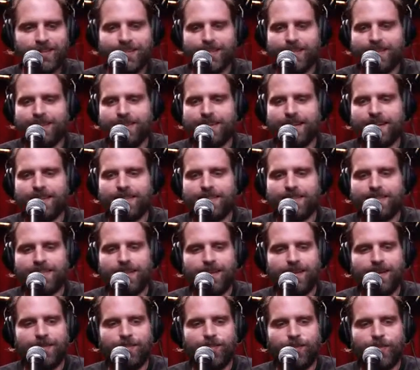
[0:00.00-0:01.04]
Nice.
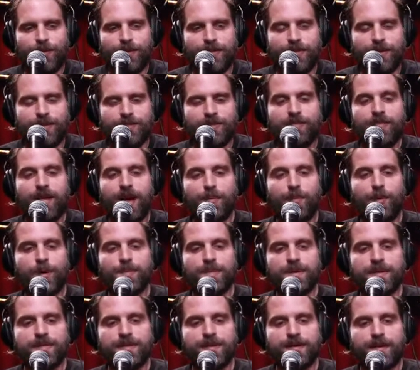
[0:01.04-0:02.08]
Well, there's a lot more
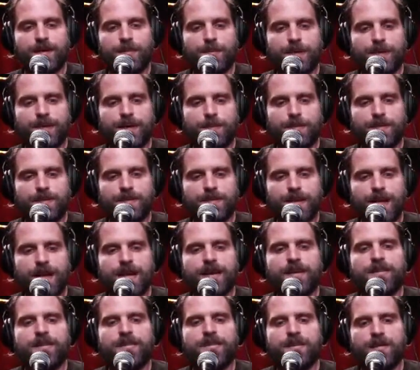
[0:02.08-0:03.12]
music coming up today.
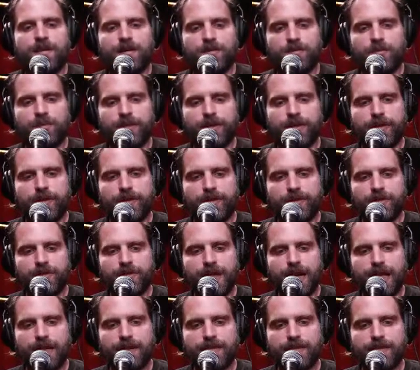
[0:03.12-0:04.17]
Can you tell us who you're going to do
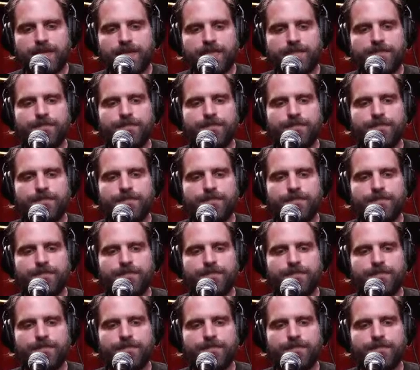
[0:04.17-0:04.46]
second today?